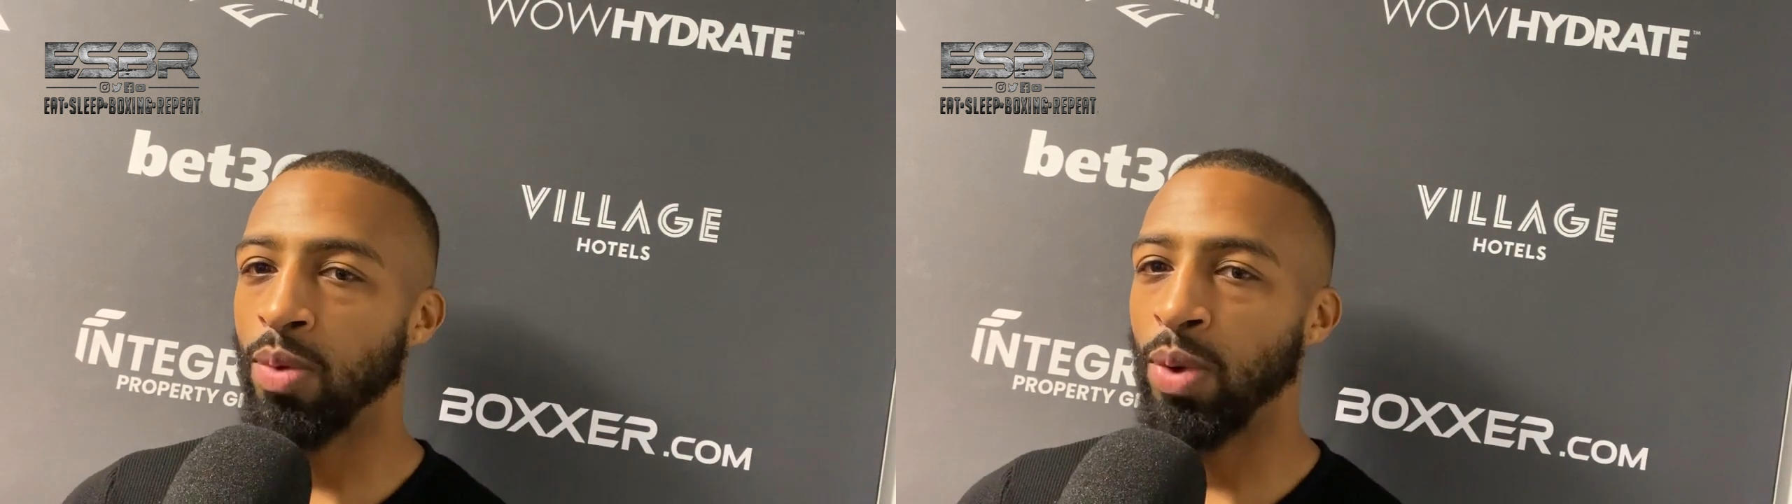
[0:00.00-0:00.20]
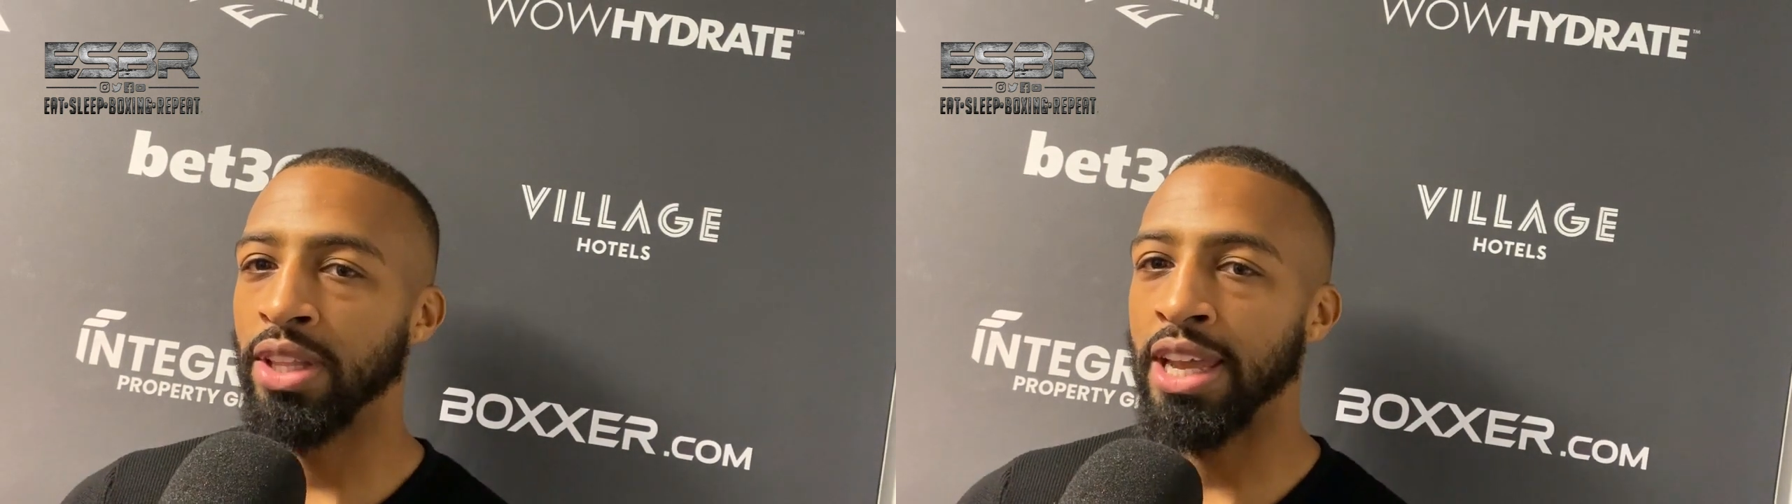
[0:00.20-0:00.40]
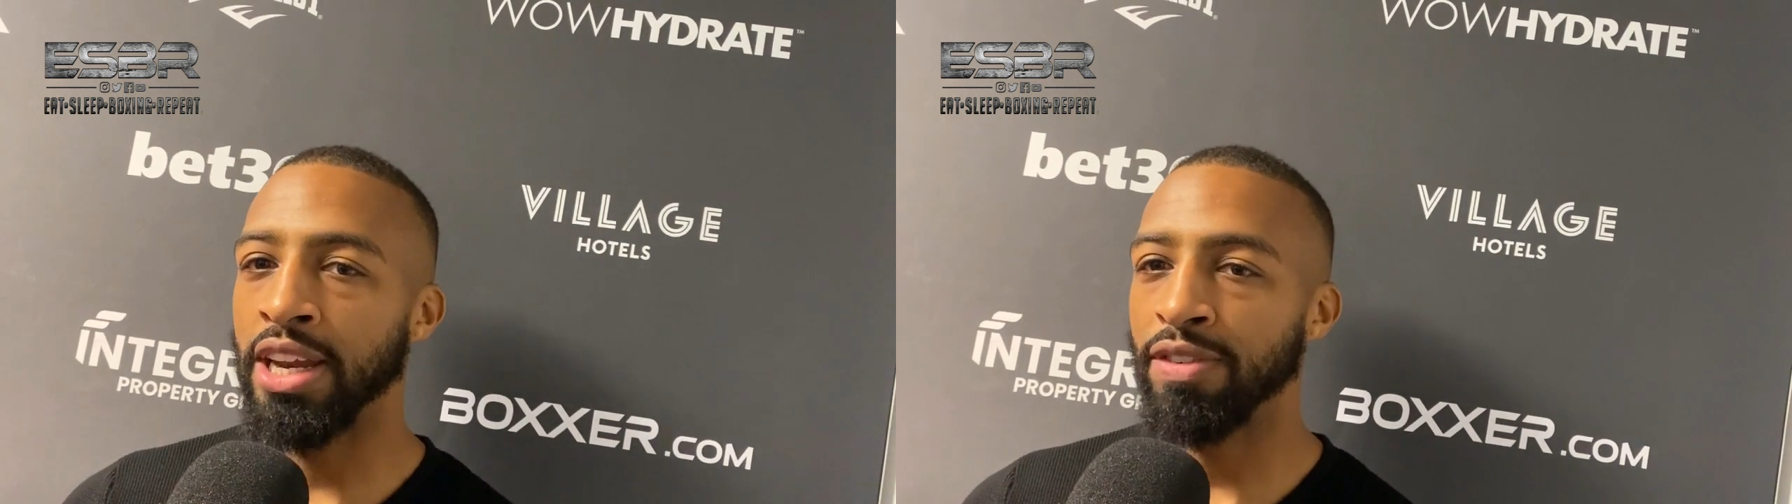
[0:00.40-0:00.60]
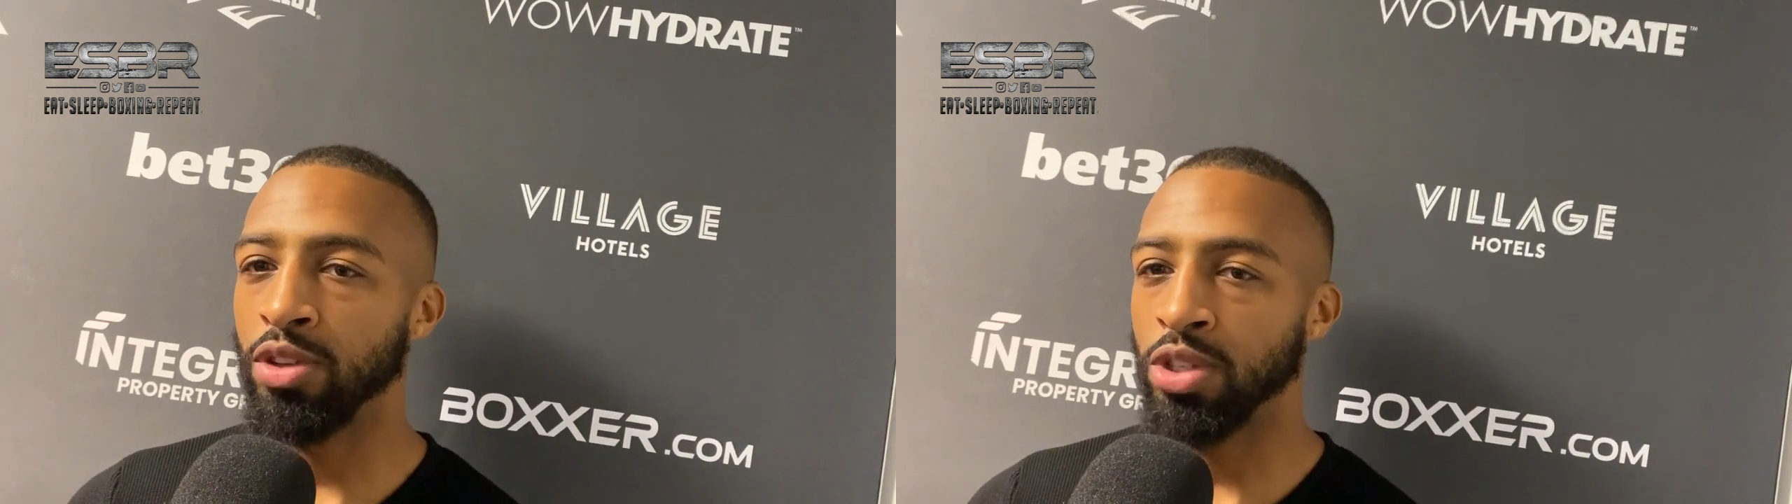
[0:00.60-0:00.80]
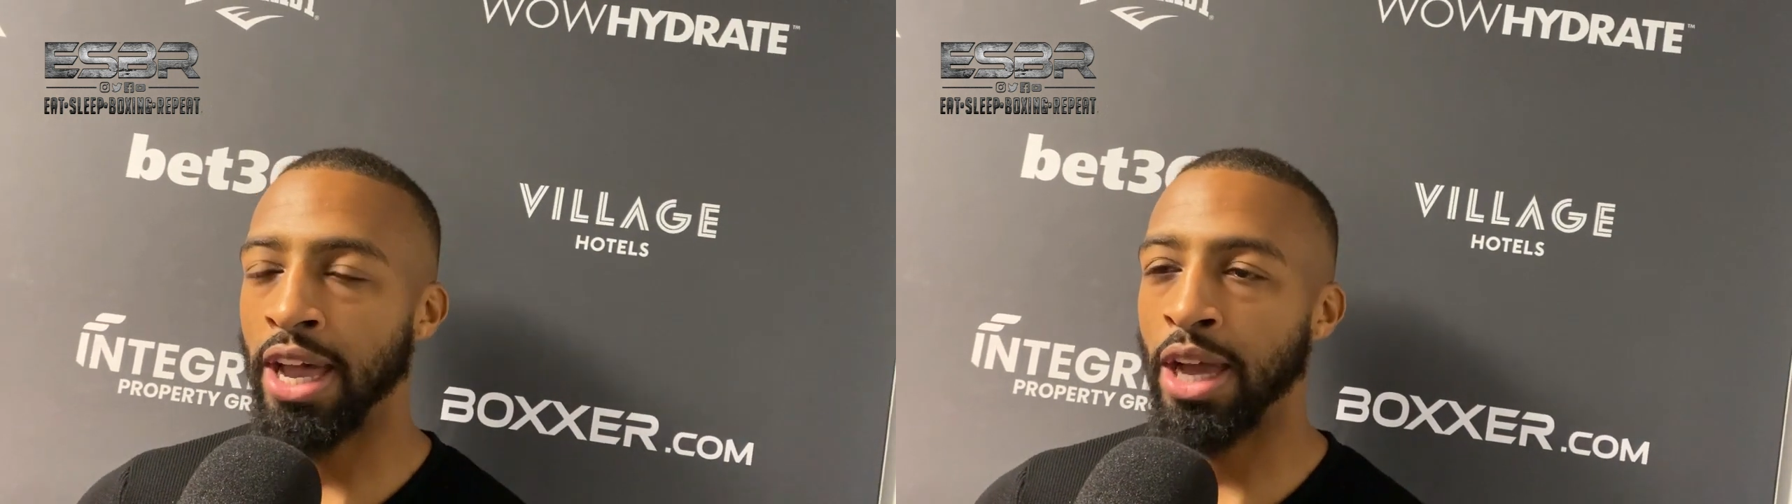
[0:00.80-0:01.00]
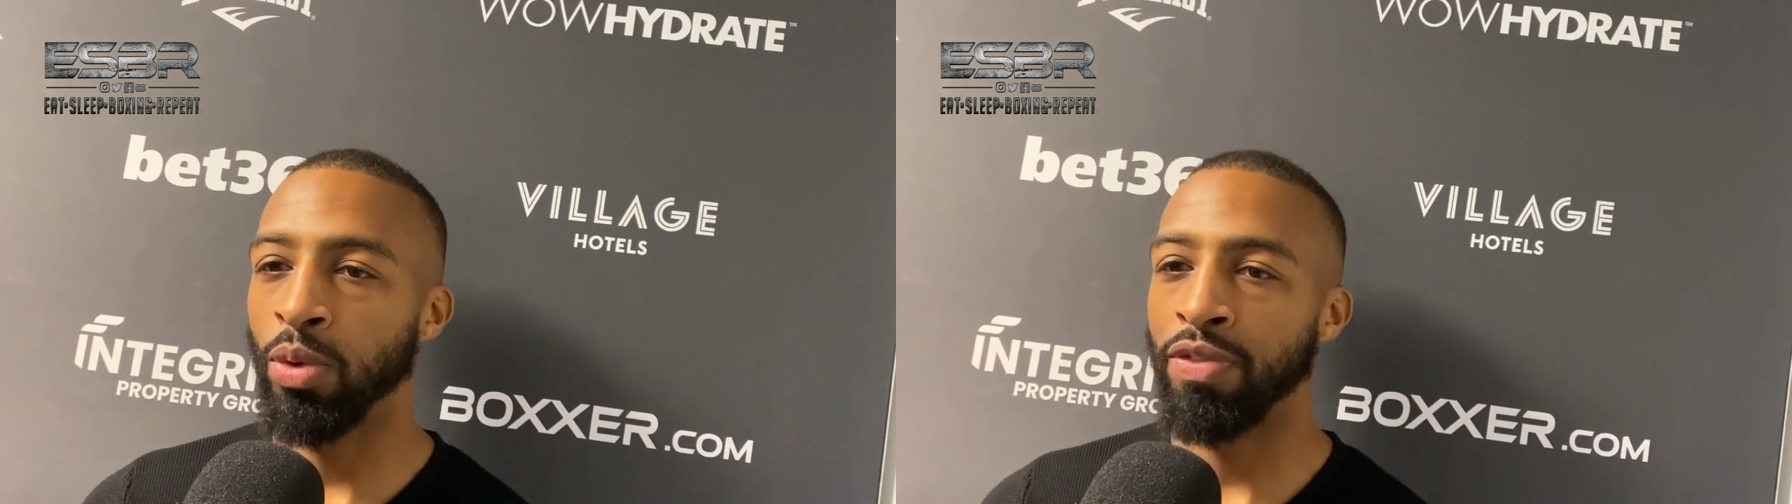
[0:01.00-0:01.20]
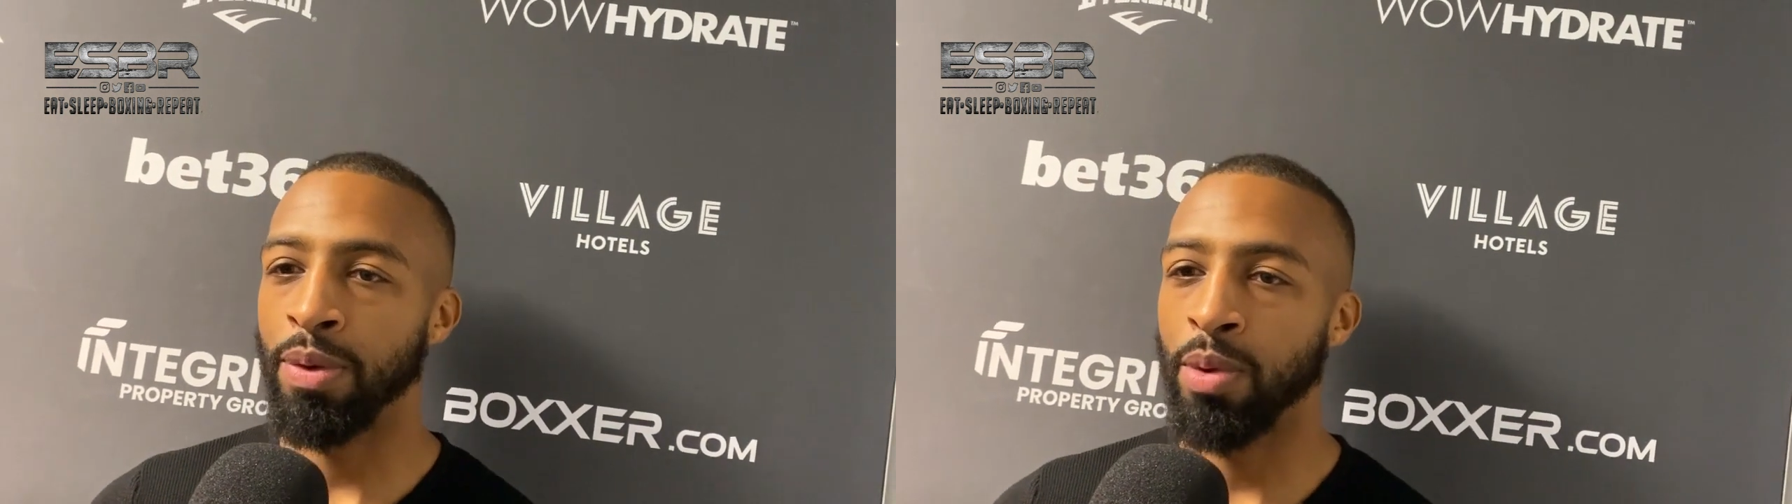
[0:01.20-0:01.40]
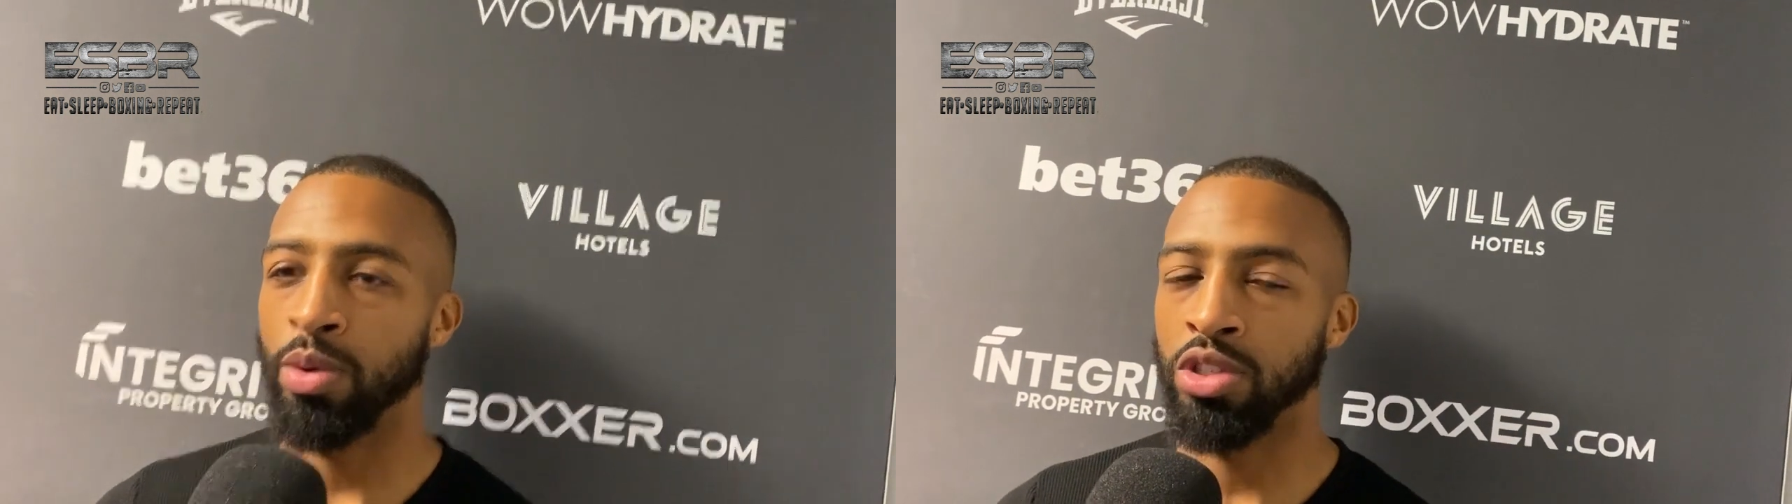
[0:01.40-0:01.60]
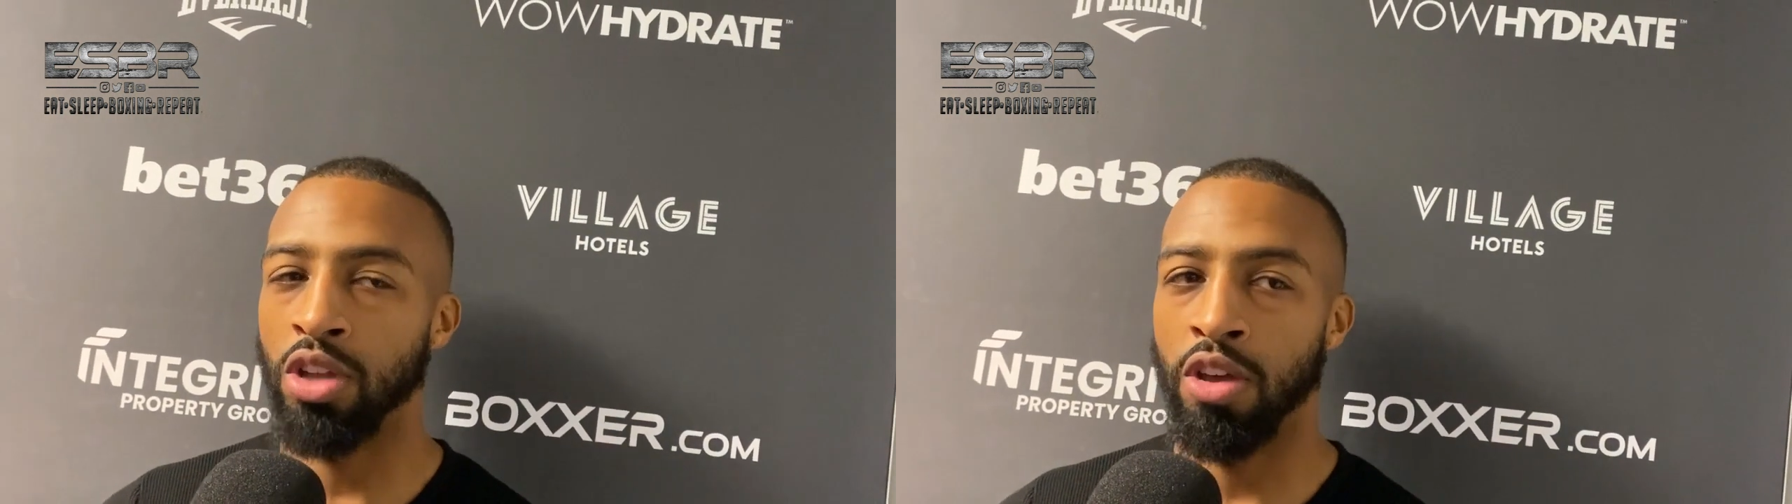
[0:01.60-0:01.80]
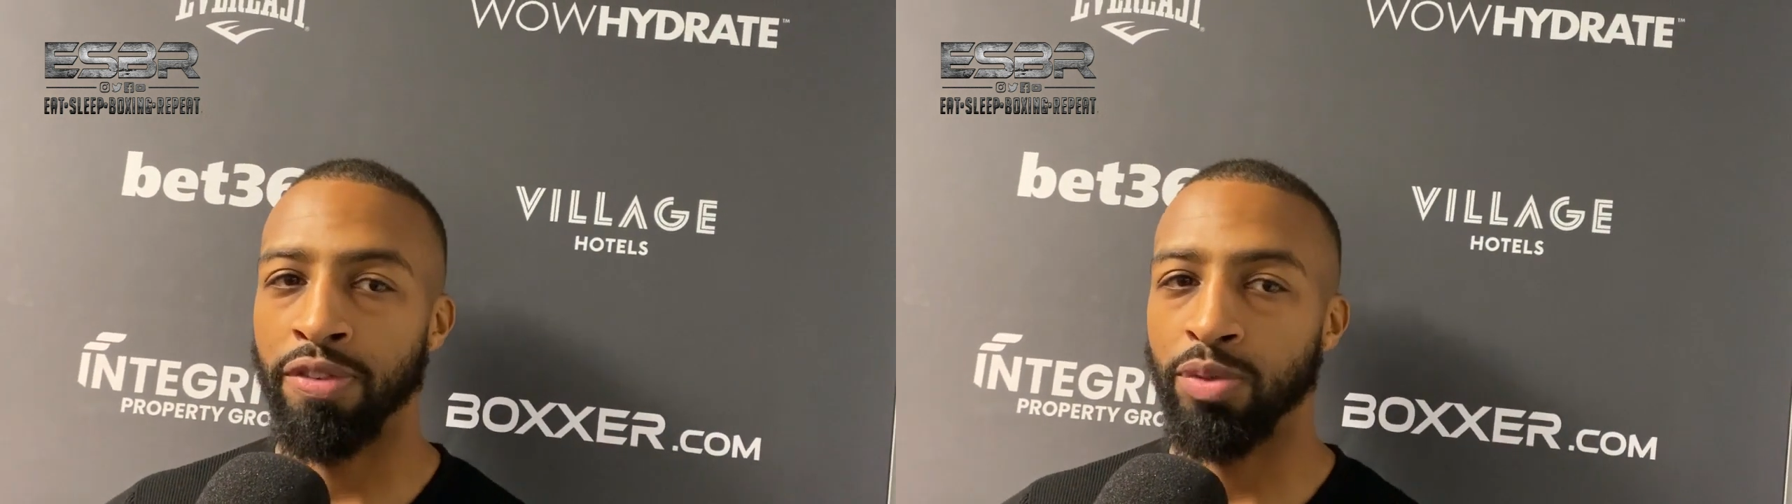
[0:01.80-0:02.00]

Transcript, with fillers: one of the interviews I had with him, when was uh,